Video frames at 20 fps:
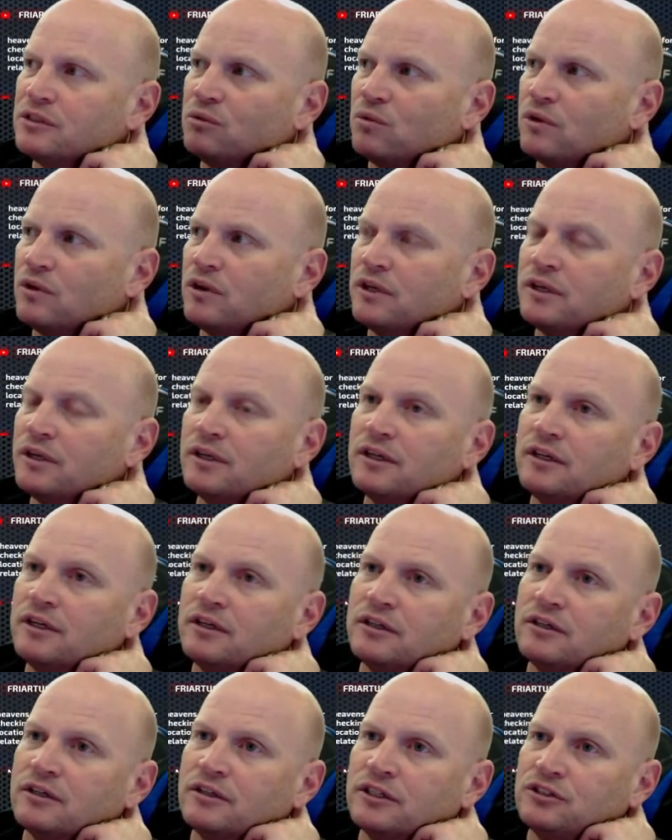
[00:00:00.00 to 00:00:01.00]
that you want
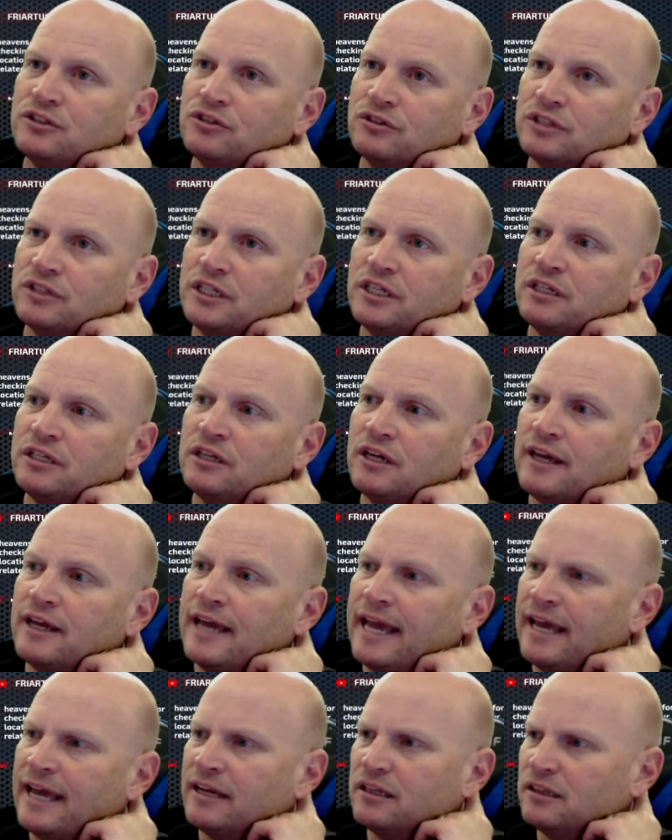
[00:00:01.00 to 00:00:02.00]
that you'll need,
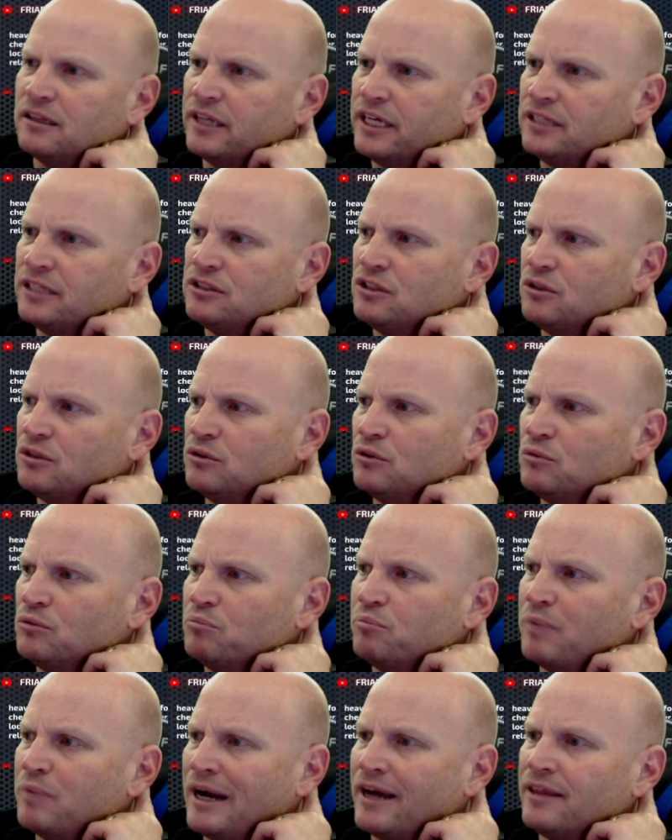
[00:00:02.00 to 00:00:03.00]
and a link
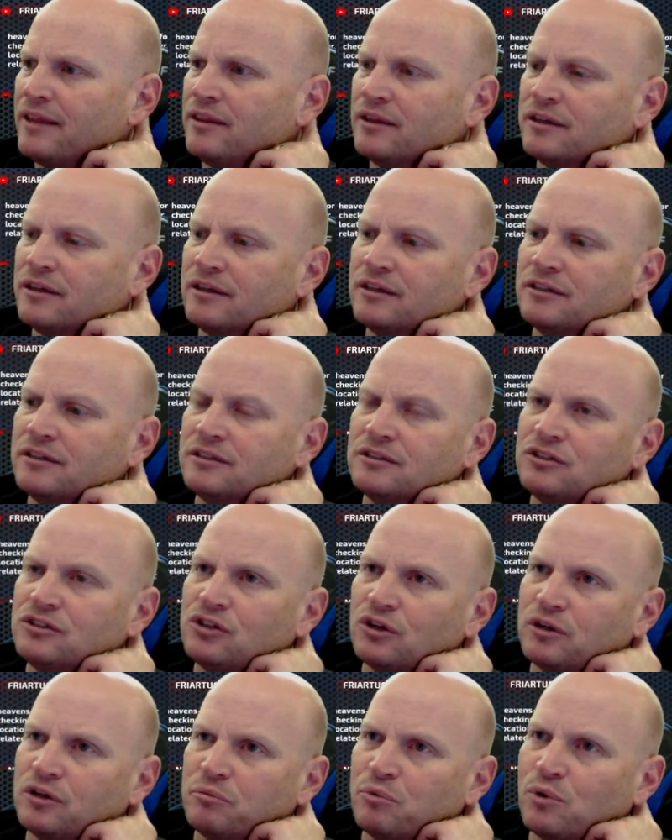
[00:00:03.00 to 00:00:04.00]
to buy the
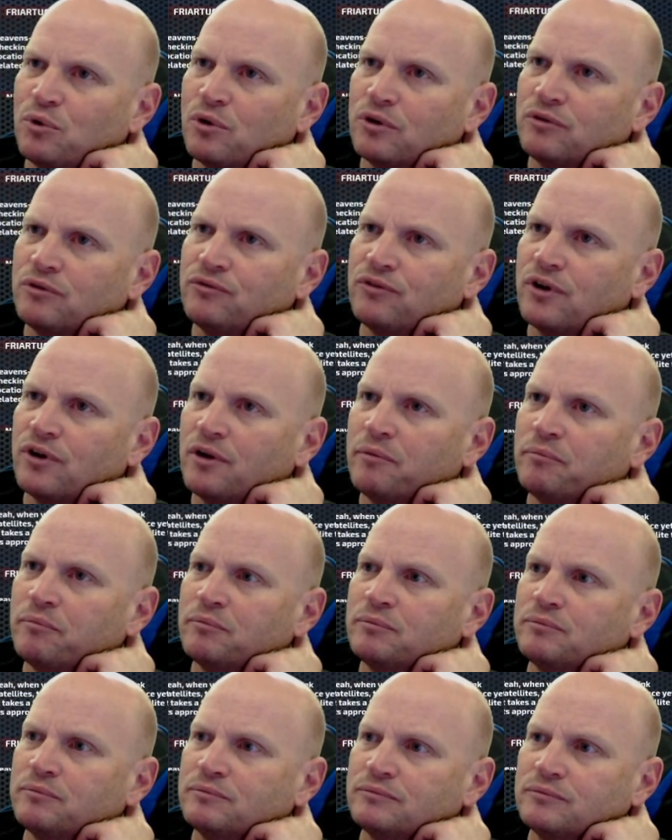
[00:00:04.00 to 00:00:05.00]
circuit board
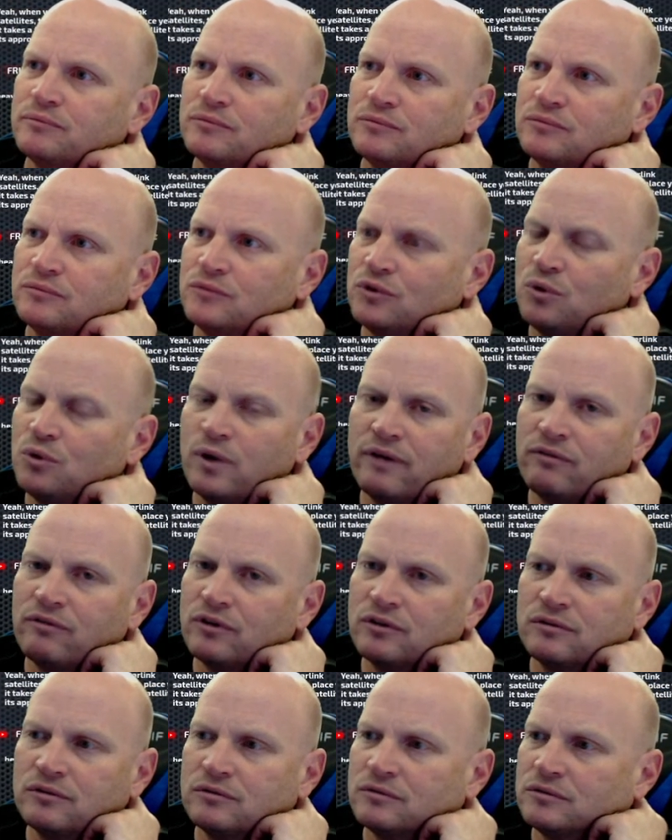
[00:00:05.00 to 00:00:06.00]
from
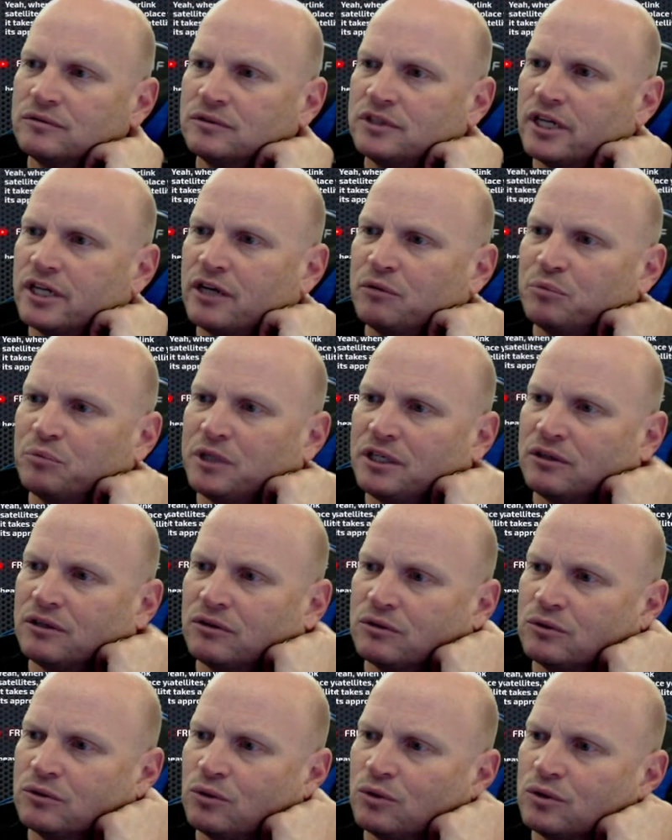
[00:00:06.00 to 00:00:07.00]
whoever JLB
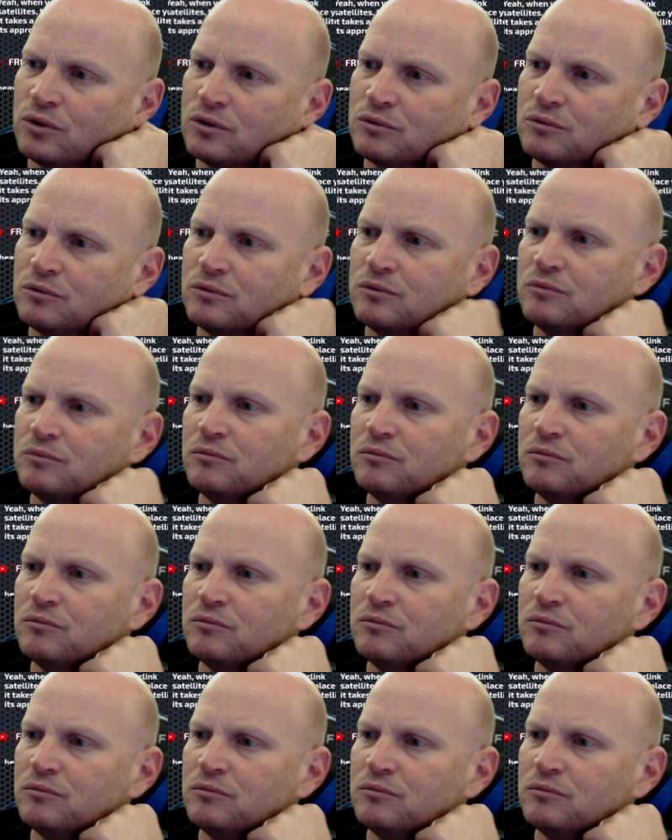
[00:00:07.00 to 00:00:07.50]
or or